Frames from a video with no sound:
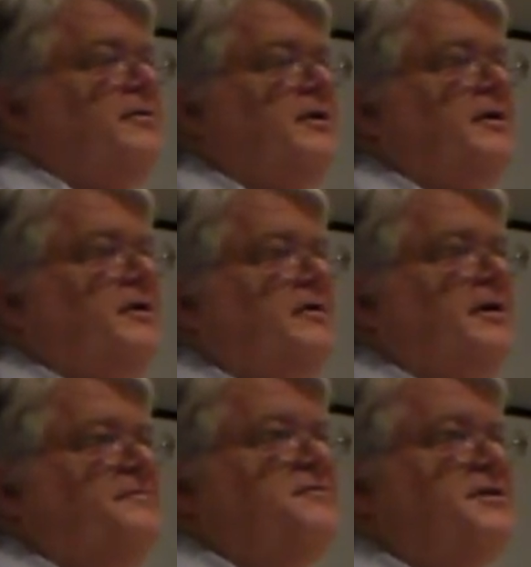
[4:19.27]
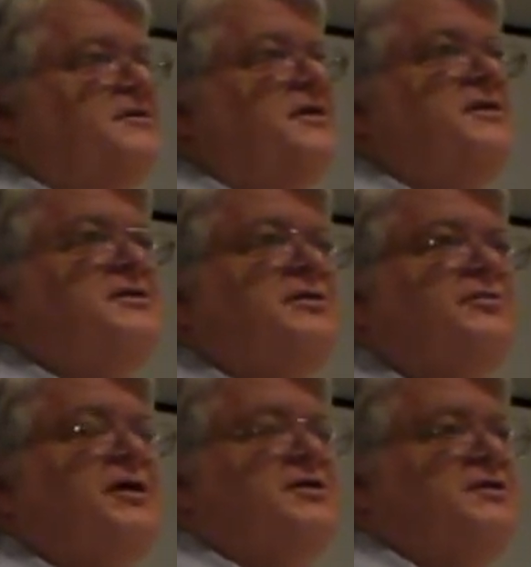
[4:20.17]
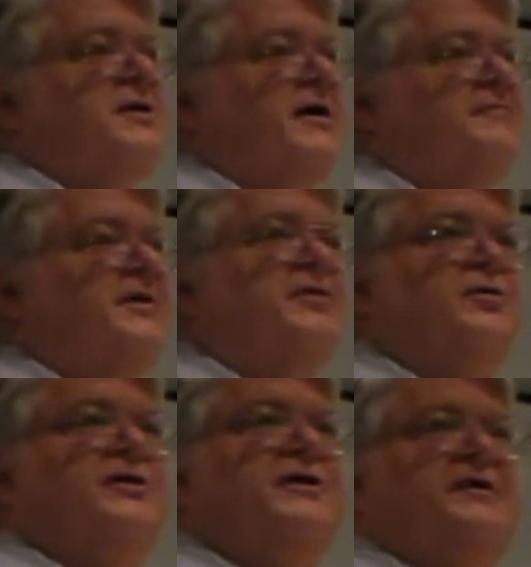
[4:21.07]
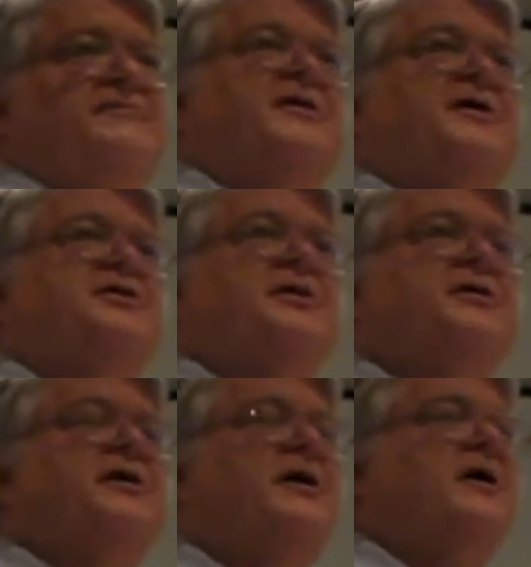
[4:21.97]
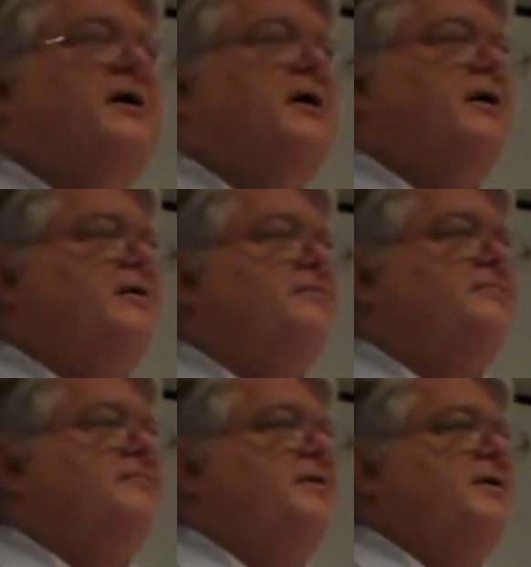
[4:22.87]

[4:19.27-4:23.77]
FCC still doesn't have a good definition of